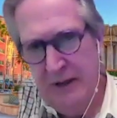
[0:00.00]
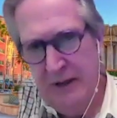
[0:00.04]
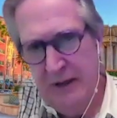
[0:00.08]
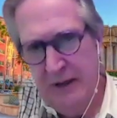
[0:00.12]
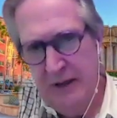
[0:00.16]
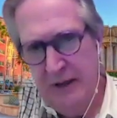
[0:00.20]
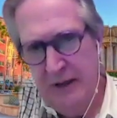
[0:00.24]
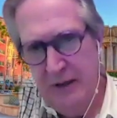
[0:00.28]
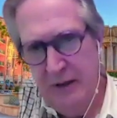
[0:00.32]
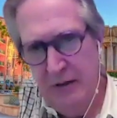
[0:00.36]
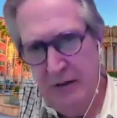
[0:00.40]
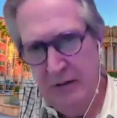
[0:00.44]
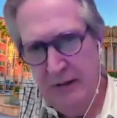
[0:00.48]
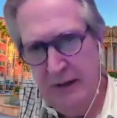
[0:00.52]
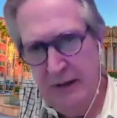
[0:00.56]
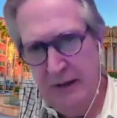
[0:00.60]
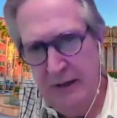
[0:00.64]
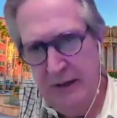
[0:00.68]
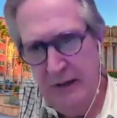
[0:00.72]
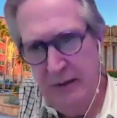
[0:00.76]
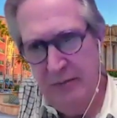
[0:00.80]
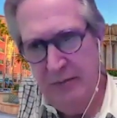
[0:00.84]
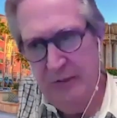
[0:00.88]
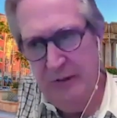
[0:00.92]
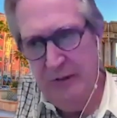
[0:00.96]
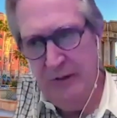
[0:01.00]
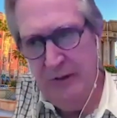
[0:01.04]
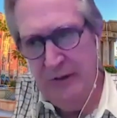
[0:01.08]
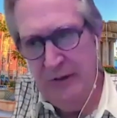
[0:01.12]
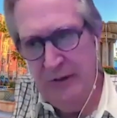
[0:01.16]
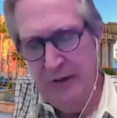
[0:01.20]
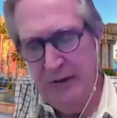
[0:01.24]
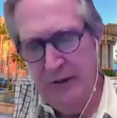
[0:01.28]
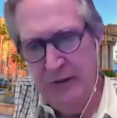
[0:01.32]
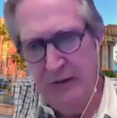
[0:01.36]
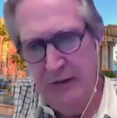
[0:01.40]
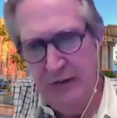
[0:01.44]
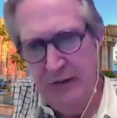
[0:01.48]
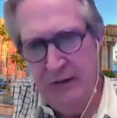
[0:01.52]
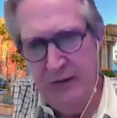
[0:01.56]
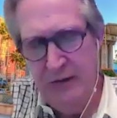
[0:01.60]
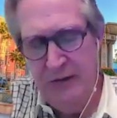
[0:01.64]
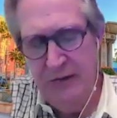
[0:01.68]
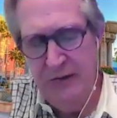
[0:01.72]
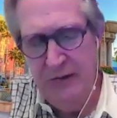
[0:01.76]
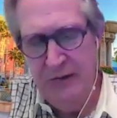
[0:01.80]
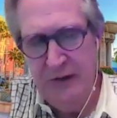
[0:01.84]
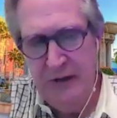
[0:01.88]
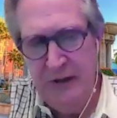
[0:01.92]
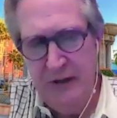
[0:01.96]
you know, getting a bill that you don't
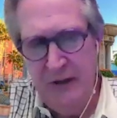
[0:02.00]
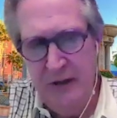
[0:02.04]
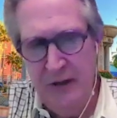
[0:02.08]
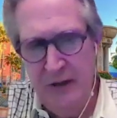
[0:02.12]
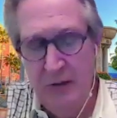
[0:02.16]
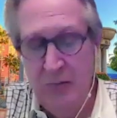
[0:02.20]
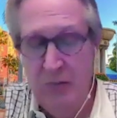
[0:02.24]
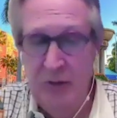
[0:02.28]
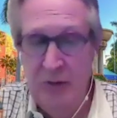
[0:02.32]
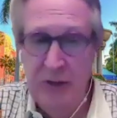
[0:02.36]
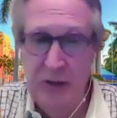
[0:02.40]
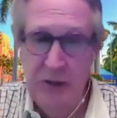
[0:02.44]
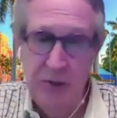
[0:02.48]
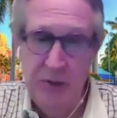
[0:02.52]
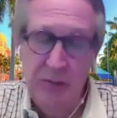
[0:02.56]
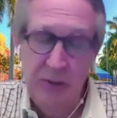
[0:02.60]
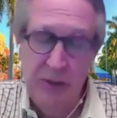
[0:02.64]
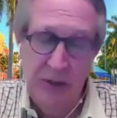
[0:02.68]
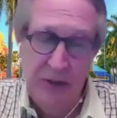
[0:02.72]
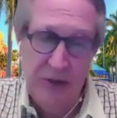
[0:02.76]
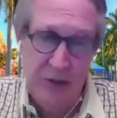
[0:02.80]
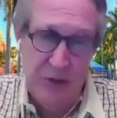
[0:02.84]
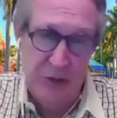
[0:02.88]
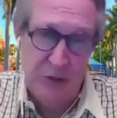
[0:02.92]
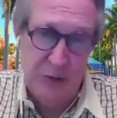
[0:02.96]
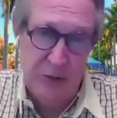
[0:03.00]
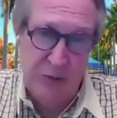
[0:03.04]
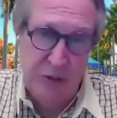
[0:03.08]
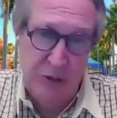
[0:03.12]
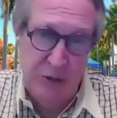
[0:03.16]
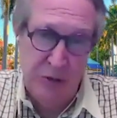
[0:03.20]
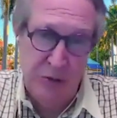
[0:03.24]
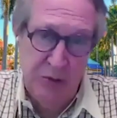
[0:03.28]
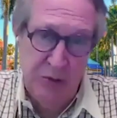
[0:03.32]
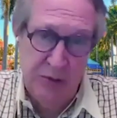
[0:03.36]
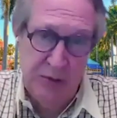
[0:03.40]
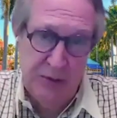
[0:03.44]
understand or one that you want to dispute.